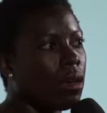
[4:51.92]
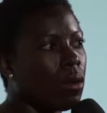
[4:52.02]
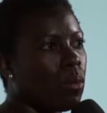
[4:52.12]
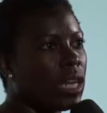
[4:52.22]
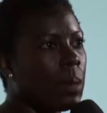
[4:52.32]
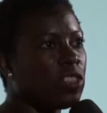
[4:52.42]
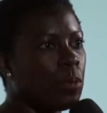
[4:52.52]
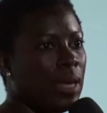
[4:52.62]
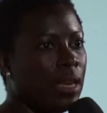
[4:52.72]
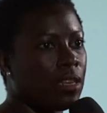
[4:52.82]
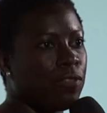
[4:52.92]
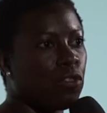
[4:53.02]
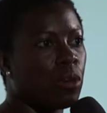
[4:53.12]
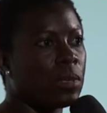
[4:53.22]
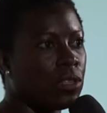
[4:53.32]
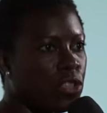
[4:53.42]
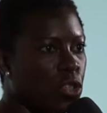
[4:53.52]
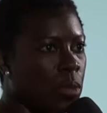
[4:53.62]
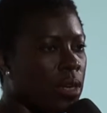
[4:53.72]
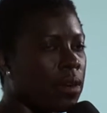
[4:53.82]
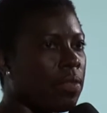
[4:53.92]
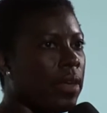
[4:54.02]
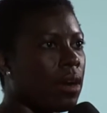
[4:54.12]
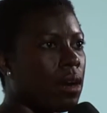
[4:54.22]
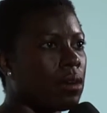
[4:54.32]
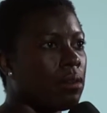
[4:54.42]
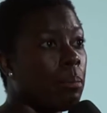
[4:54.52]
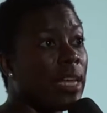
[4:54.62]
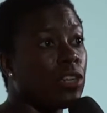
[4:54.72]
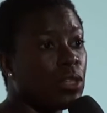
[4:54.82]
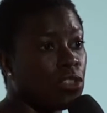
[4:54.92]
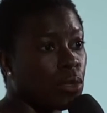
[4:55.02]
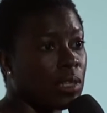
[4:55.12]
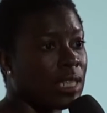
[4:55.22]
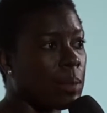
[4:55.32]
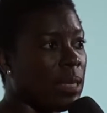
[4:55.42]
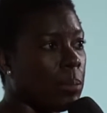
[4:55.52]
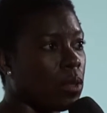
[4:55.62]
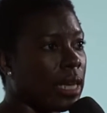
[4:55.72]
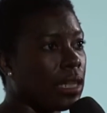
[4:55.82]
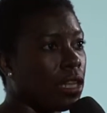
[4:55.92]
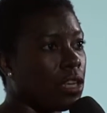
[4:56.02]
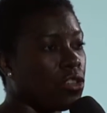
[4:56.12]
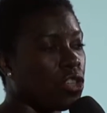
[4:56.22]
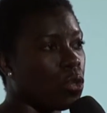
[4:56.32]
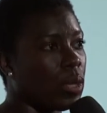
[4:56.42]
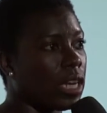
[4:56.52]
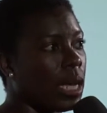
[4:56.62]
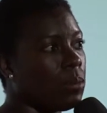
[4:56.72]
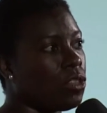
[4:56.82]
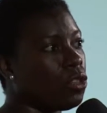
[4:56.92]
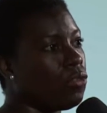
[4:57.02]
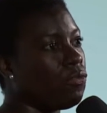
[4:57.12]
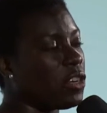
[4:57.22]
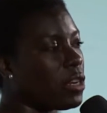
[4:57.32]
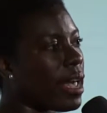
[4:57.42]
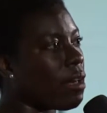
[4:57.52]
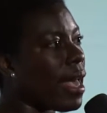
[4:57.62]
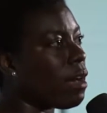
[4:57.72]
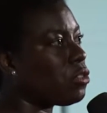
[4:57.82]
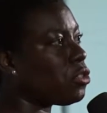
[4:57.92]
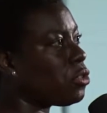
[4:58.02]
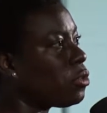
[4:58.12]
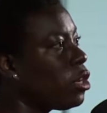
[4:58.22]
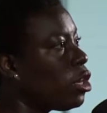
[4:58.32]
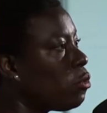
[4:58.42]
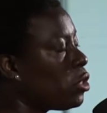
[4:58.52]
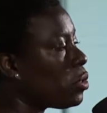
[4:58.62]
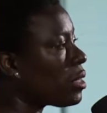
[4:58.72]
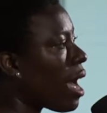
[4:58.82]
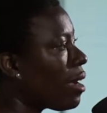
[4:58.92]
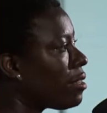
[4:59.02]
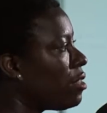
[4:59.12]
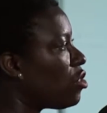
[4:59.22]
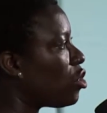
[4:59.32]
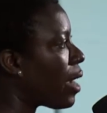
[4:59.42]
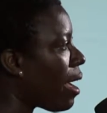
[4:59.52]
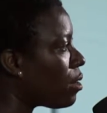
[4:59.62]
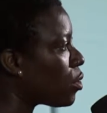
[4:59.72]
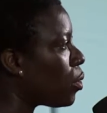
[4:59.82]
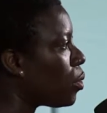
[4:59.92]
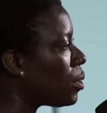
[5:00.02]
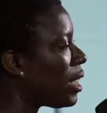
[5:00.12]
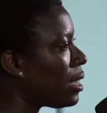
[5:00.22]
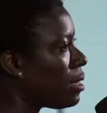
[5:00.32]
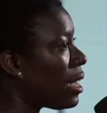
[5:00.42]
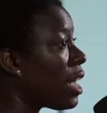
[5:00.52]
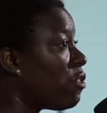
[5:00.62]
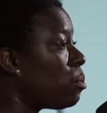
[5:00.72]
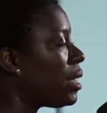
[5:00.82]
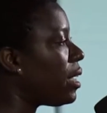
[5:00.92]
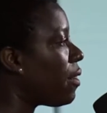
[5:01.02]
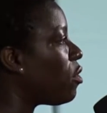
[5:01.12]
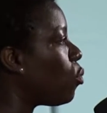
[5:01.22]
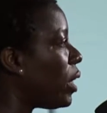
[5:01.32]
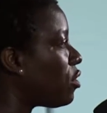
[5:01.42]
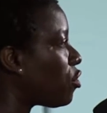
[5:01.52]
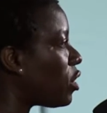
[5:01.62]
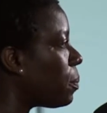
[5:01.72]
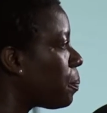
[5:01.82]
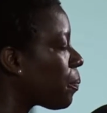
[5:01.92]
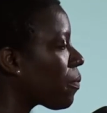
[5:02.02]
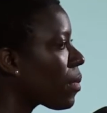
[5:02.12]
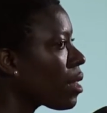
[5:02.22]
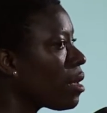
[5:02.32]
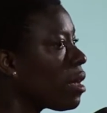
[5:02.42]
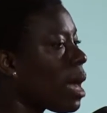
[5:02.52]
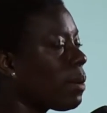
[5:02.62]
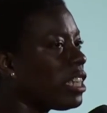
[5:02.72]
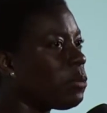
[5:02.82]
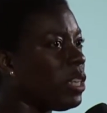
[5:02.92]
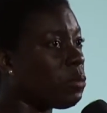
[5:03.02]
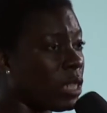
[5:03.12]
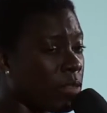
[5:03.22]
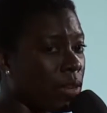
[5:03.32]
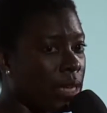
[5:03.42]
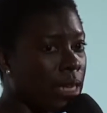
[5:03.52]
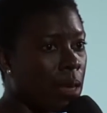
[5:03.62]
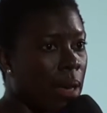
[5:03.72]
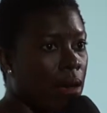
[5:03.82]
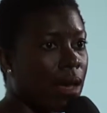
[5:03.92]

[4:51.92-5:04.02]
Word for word: when it comes to being an informed consumer, there are many resources that people can look into when it comes to figuring out how to reduce toxins in your household and in inevitably in the waste stream. I'm going to speak specifically about